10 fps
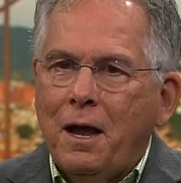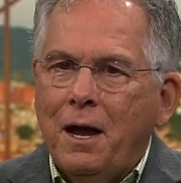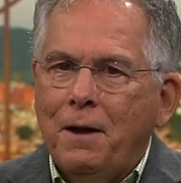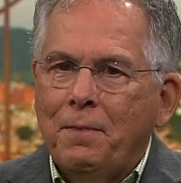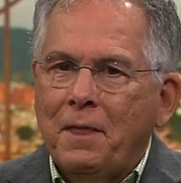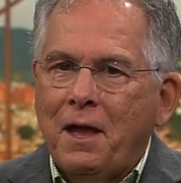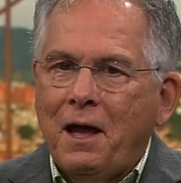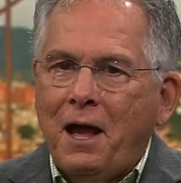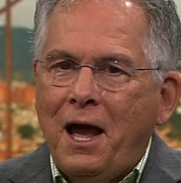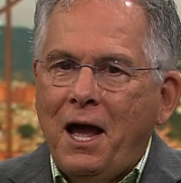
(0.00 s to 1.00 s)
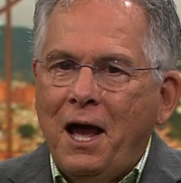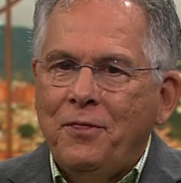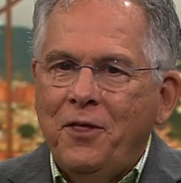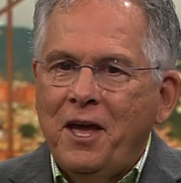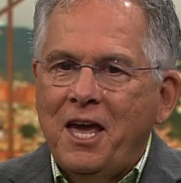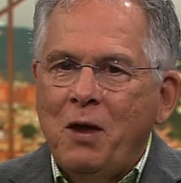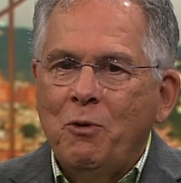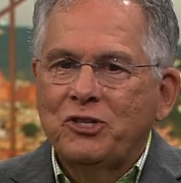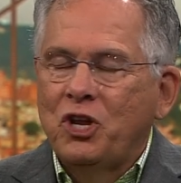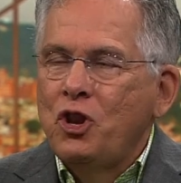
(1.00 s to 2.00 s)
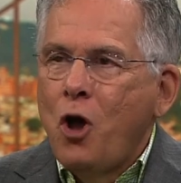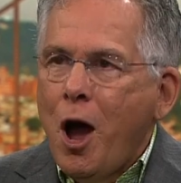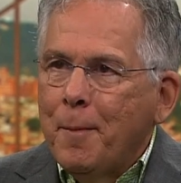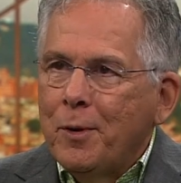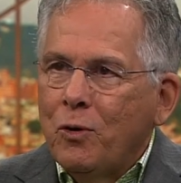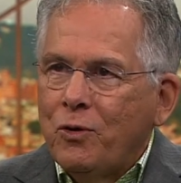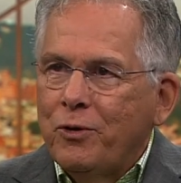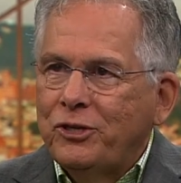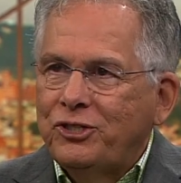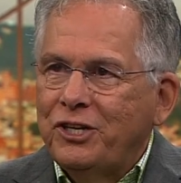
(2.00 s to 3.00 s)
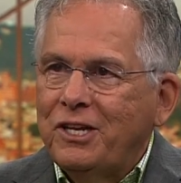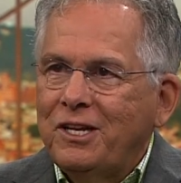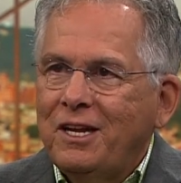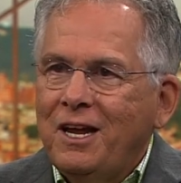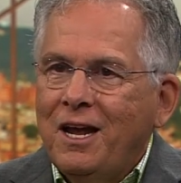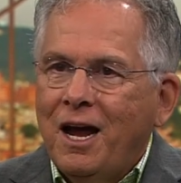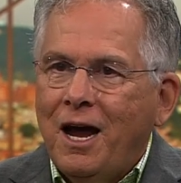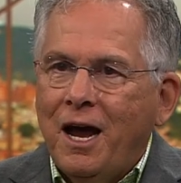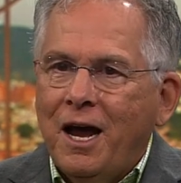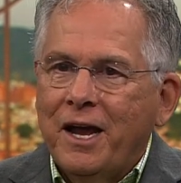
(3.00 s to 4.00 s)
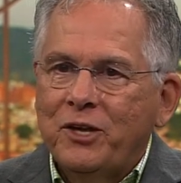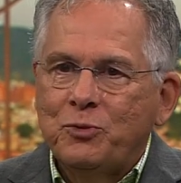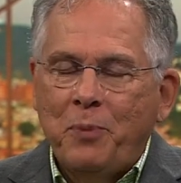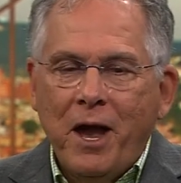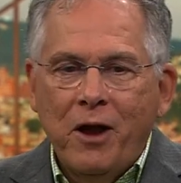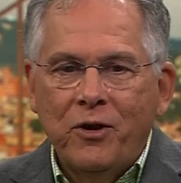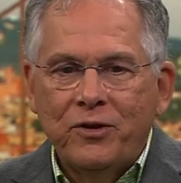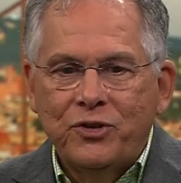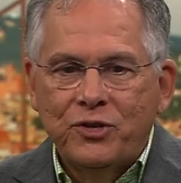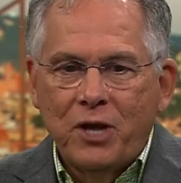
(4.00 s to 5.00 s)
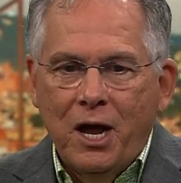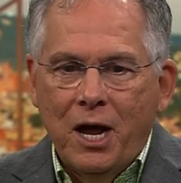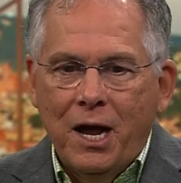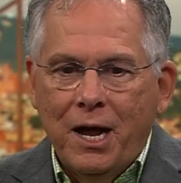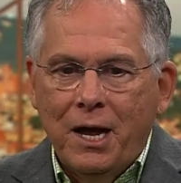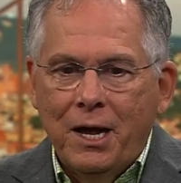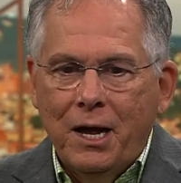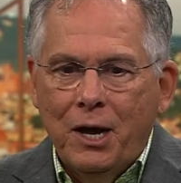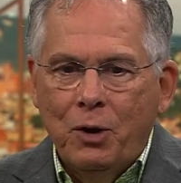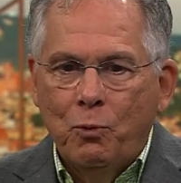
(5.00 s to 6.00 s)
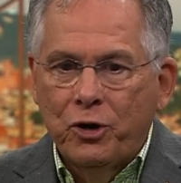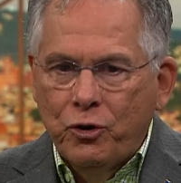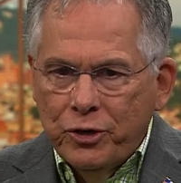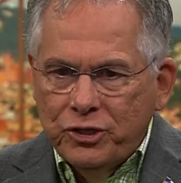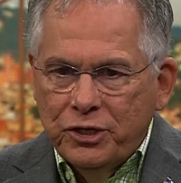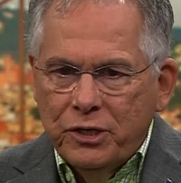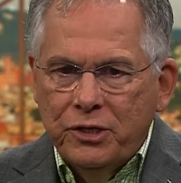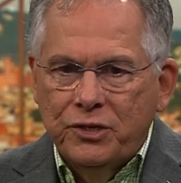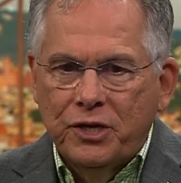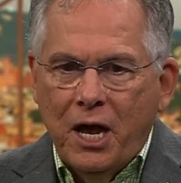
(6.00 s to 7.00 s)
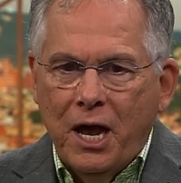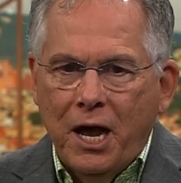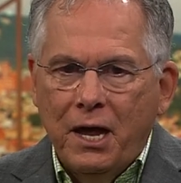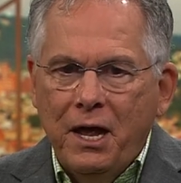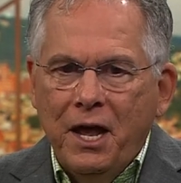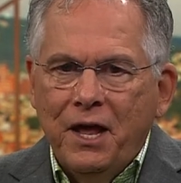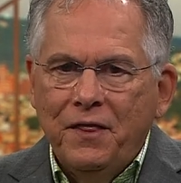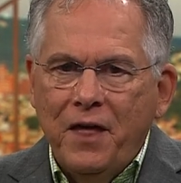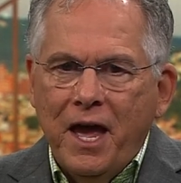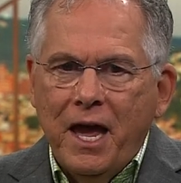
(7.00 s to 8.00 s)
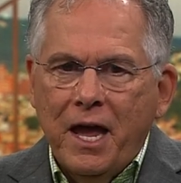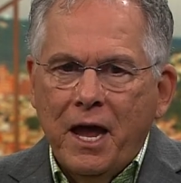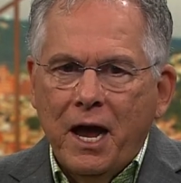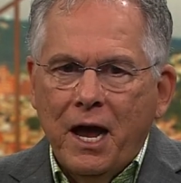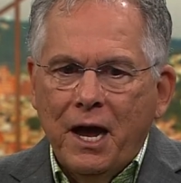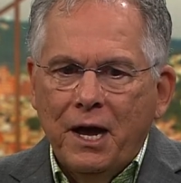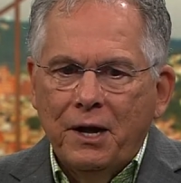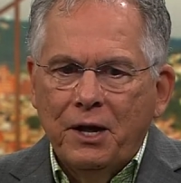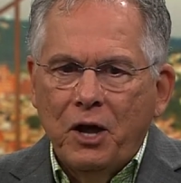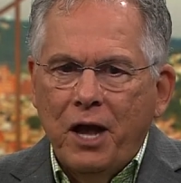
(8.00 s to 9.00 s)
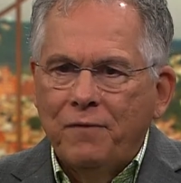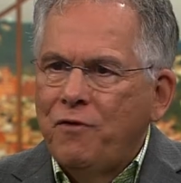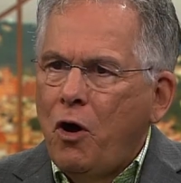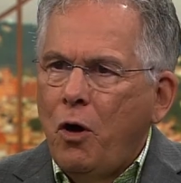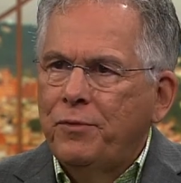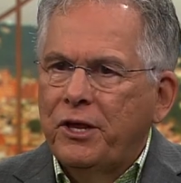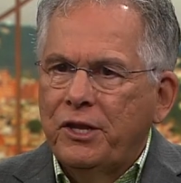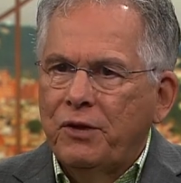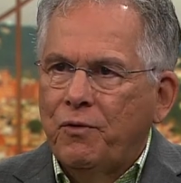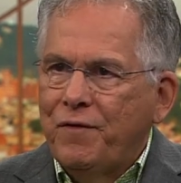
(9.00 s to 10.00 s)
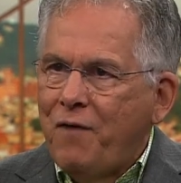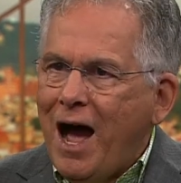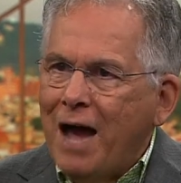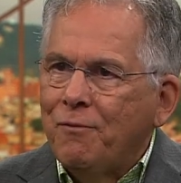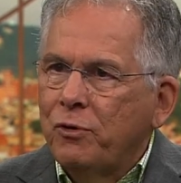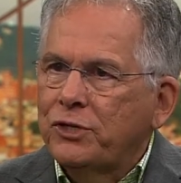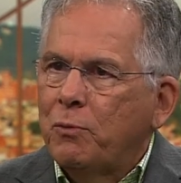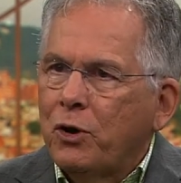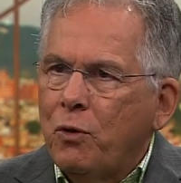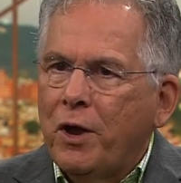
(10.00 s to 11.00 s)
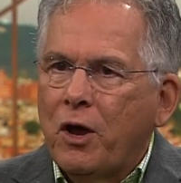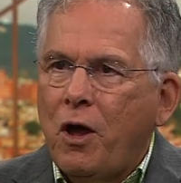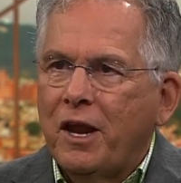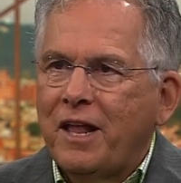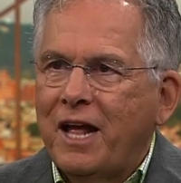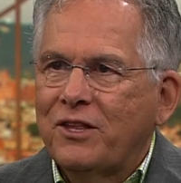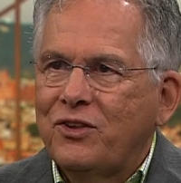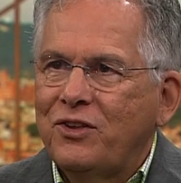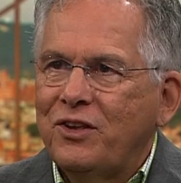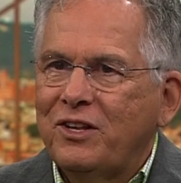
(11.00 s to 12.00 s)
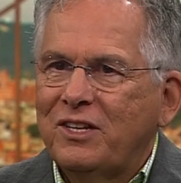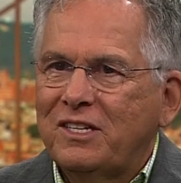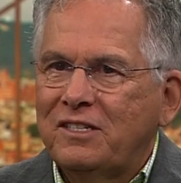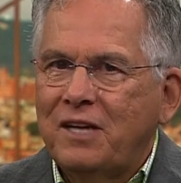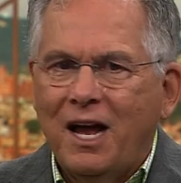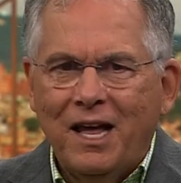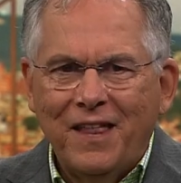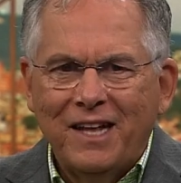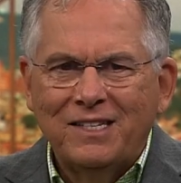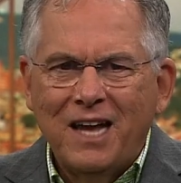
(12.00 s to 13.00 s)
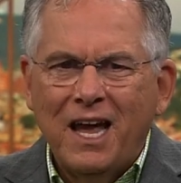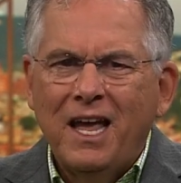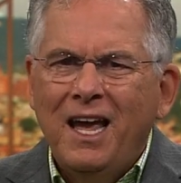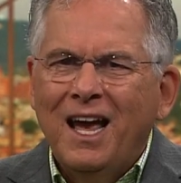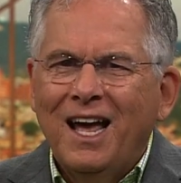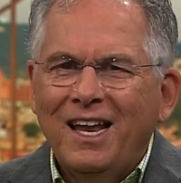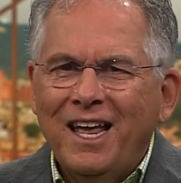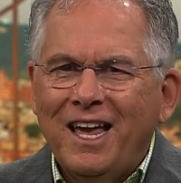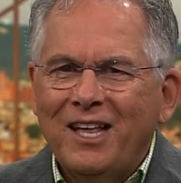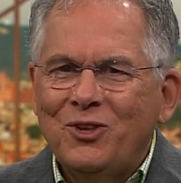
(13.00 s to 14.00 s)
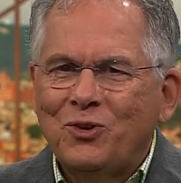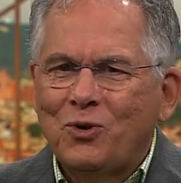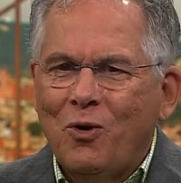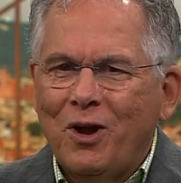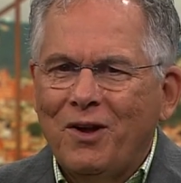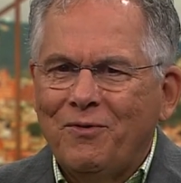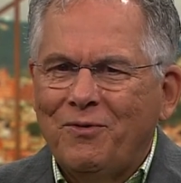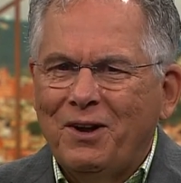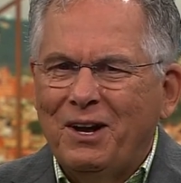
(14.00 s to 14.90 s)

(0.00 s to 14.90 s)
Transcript: Uh, I, I think he was a nominal Christian. Uh, his parents uh, uh were Christians. Uh, they uh, got involved in the revivals that were going on at that, that day. Lincoln sort of